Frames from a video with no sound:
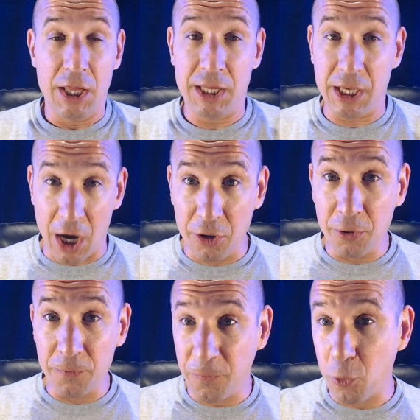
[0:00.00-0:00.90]
The
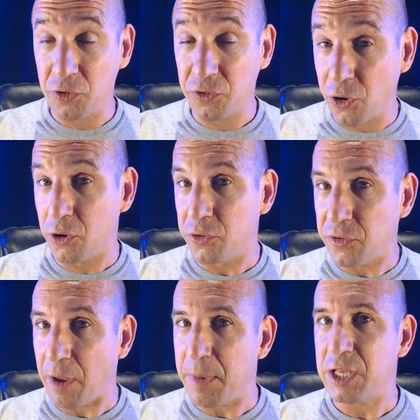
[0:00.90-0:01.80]
other four starters
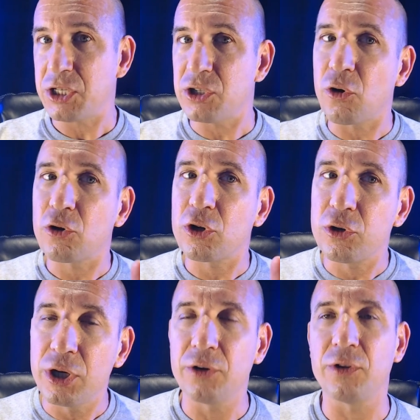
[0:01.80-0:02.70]
I mentioned are
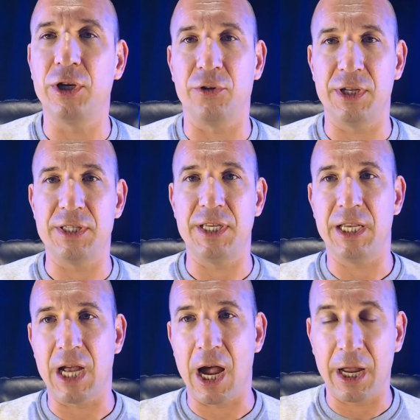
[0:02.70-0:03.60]
clearly on the
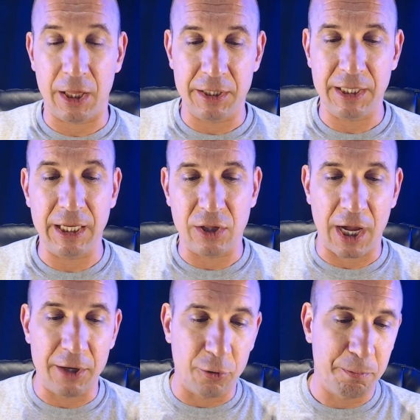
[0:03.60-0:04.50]

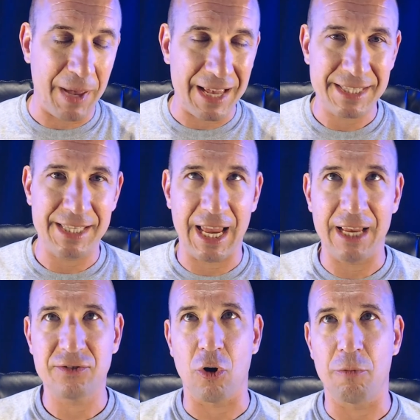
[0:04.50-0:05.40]
decline. Their best
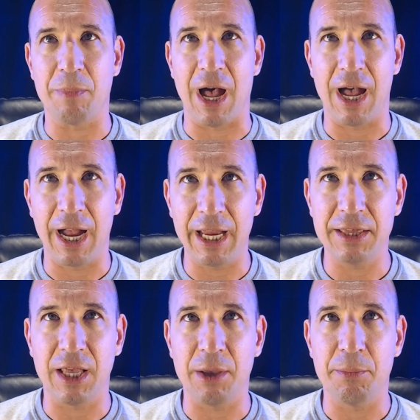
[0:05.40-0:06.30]
days are
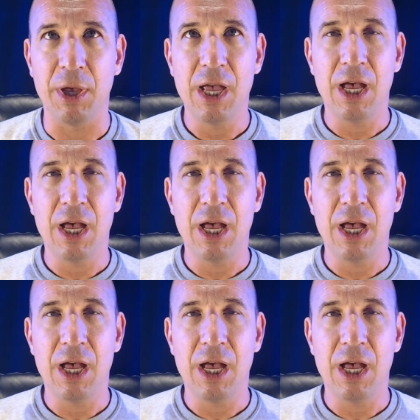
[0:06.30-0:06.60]
behind them.